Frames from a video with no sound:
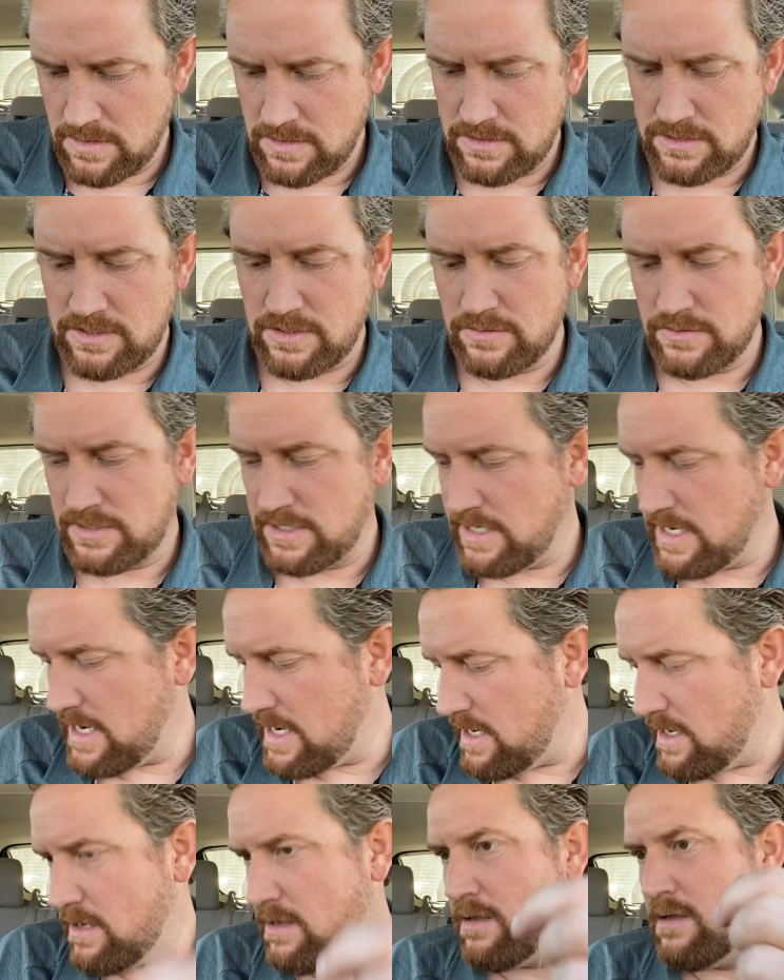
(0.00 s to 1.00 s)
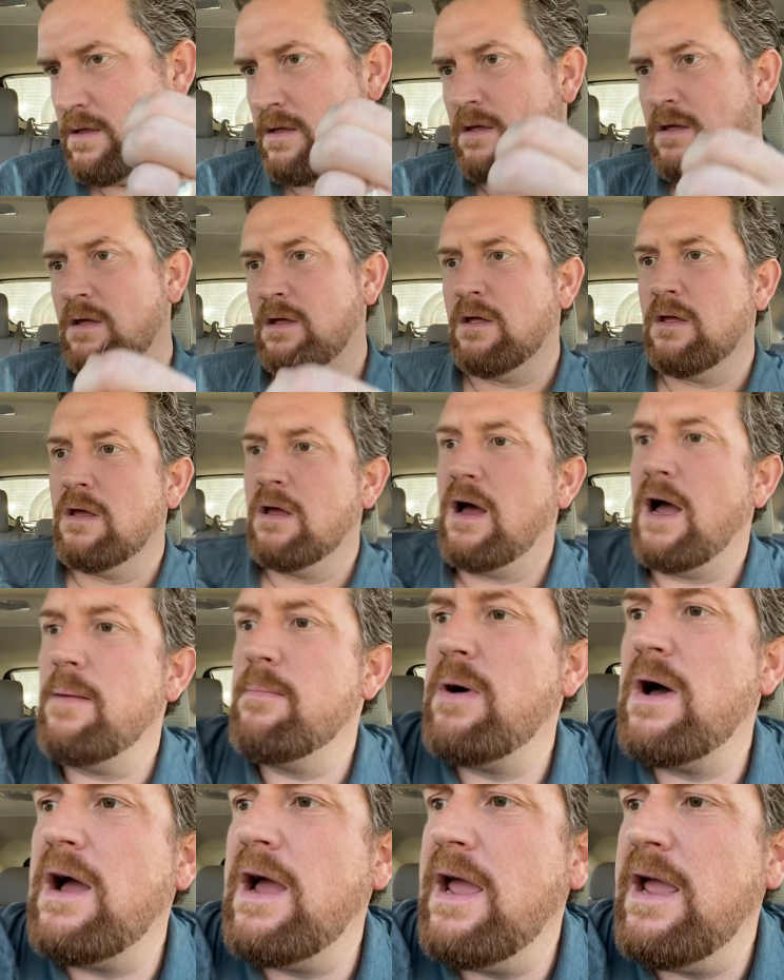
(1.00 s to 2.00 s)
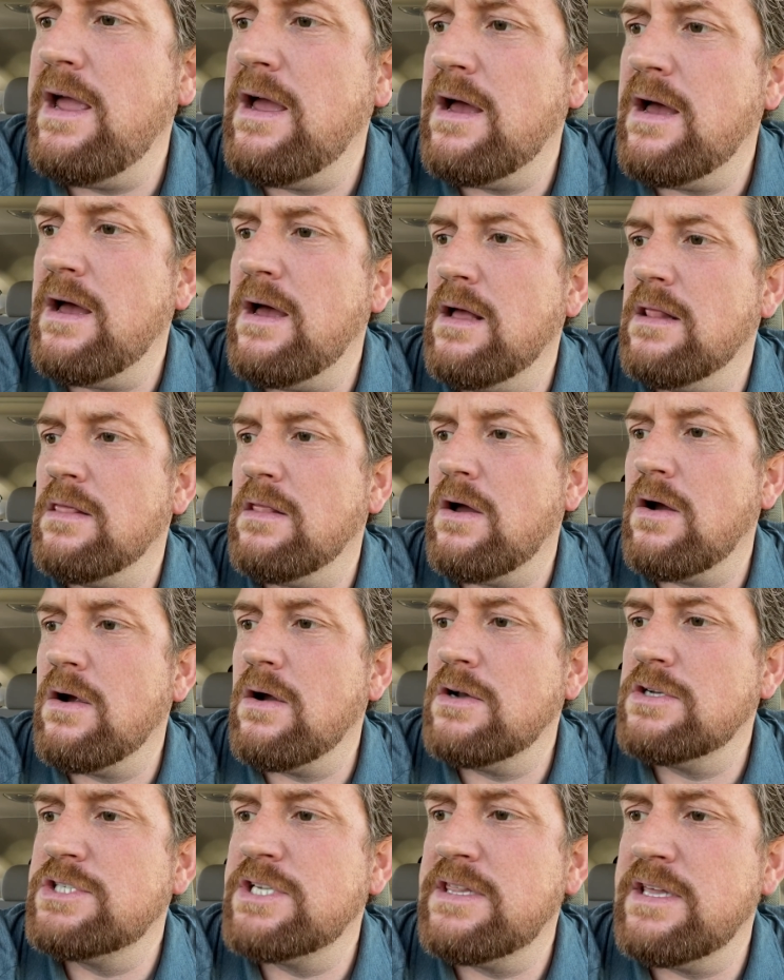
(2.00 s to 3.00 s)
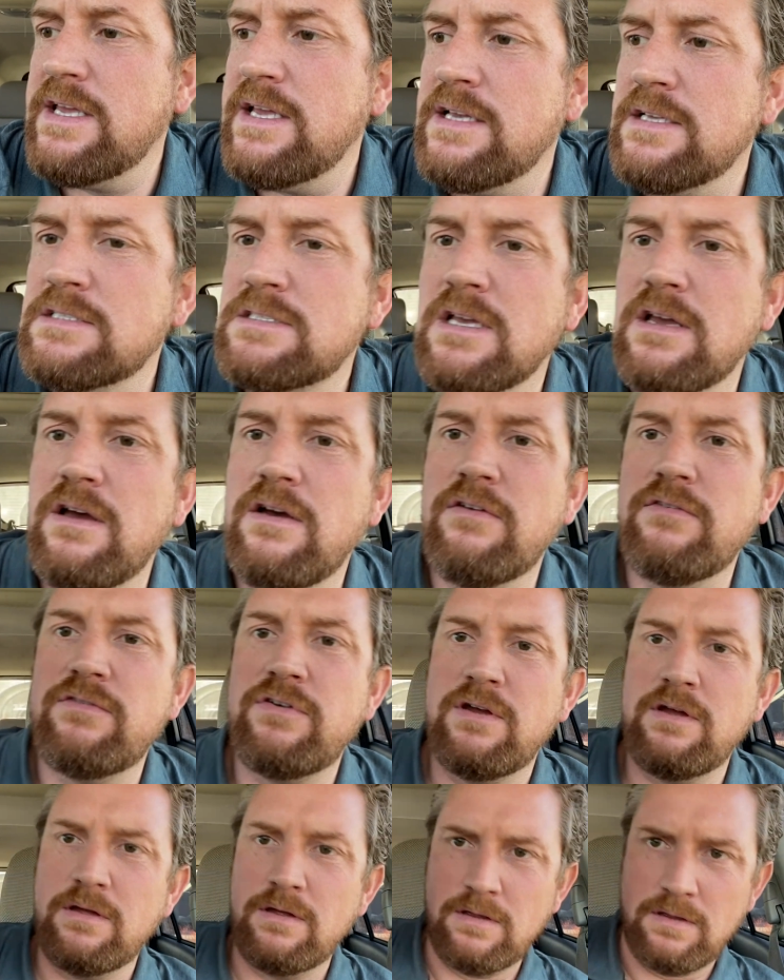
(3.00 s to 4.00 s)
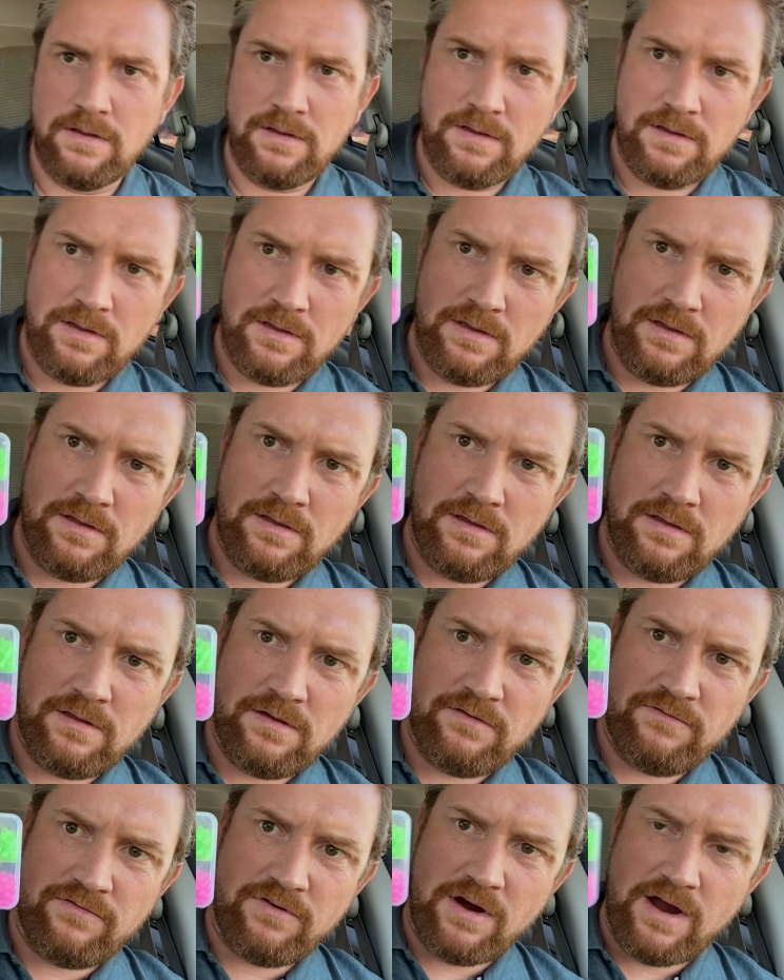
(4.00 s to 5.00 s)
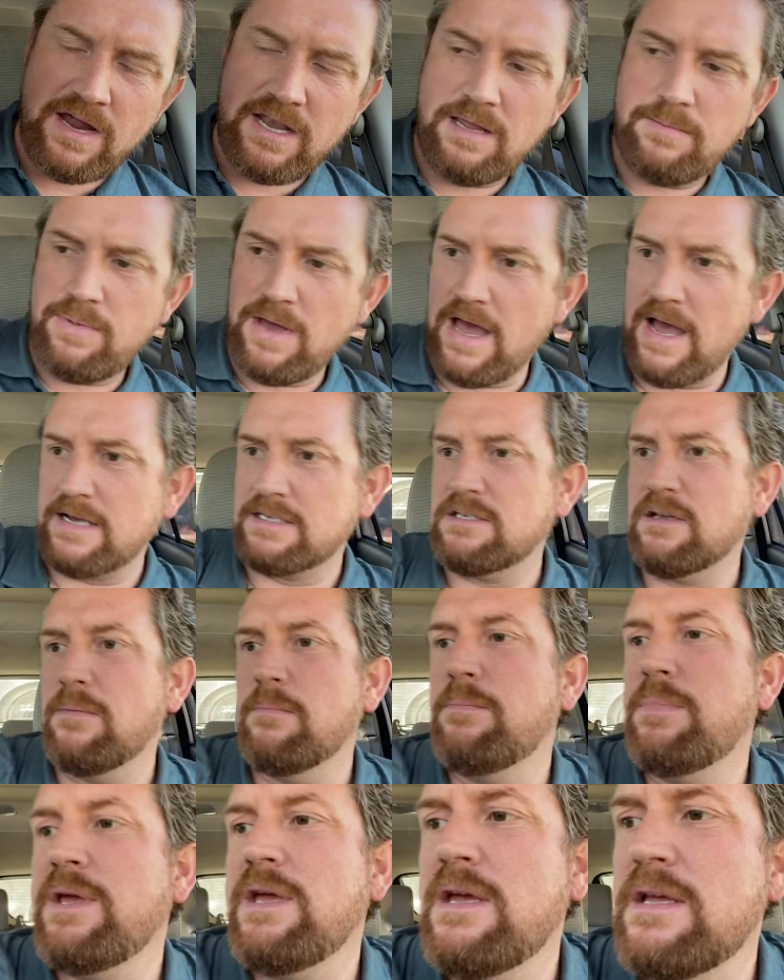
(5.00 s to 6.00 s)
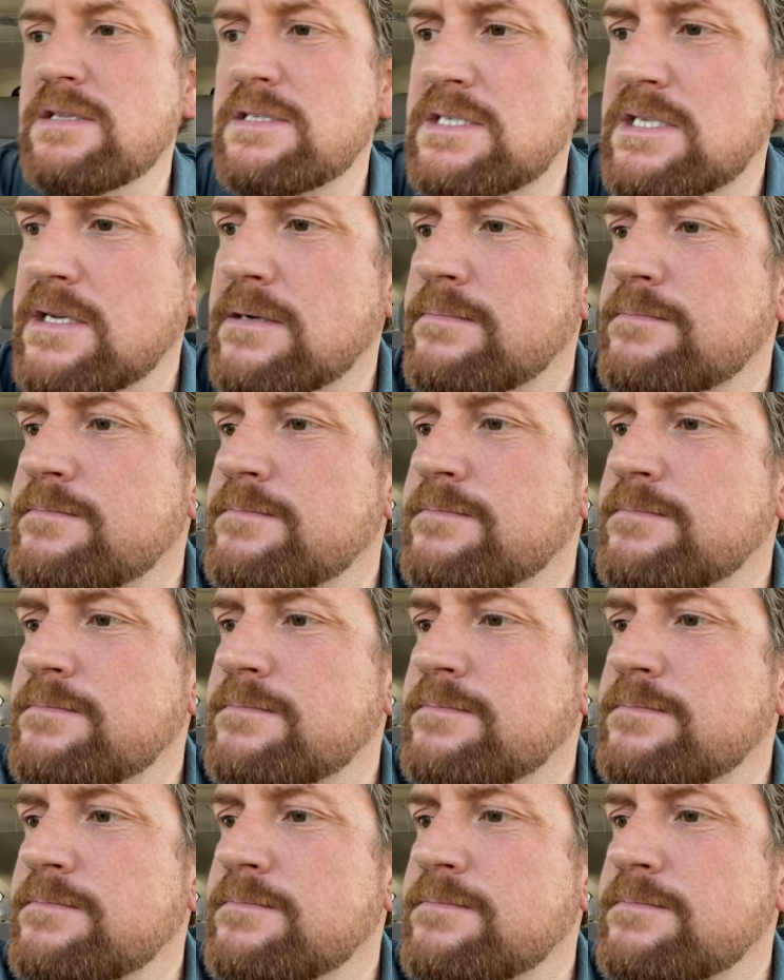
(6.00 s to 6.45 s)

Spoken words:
So today I buy large things of variety packs on beads.